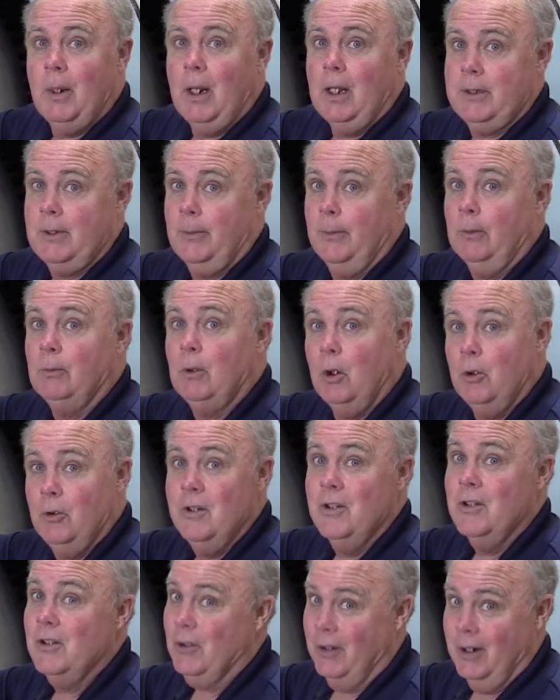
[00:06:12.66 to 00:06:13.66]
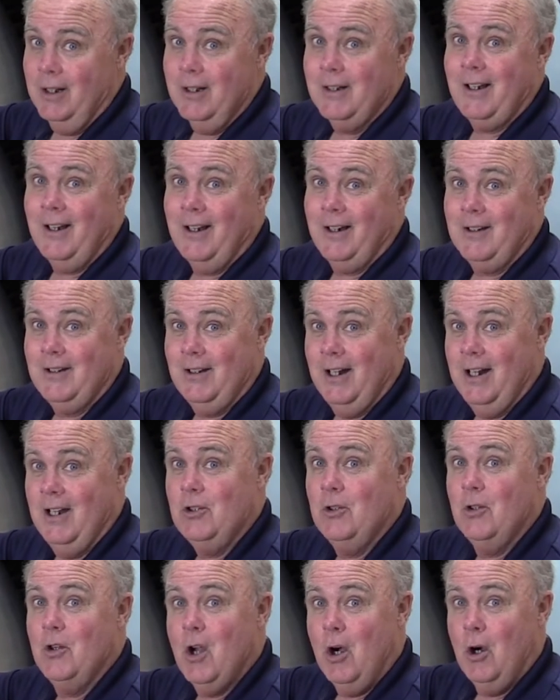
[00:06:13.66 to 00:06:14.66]
possible rodents or insects, and
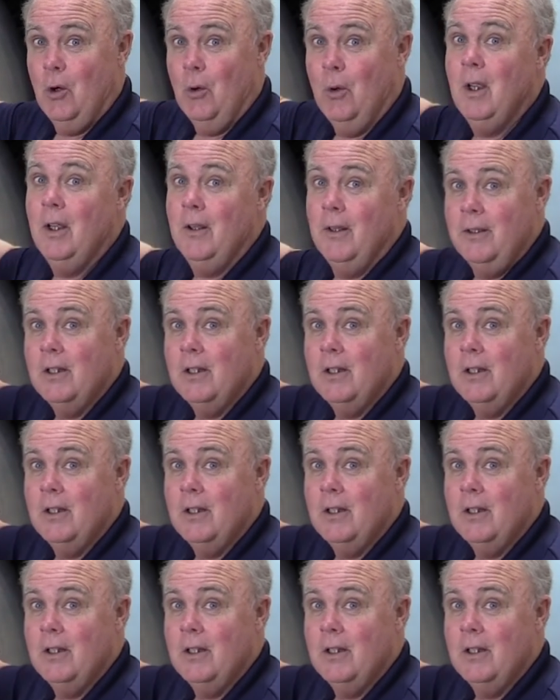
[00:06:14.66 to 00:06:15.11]
as you know,